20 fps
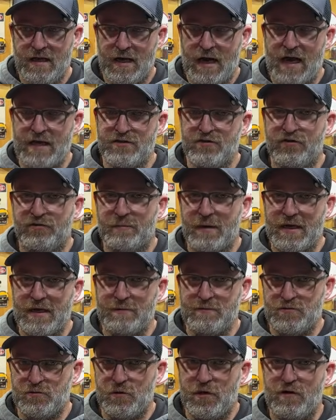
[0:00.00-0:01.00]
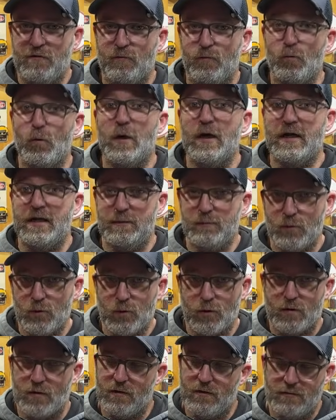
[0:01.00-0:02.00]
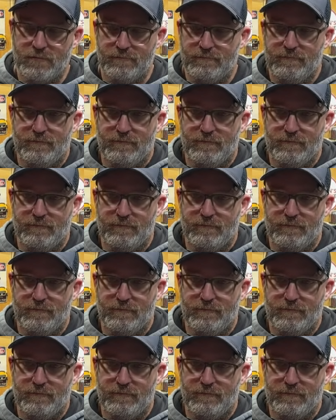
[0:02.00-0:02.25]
I use my M12 way more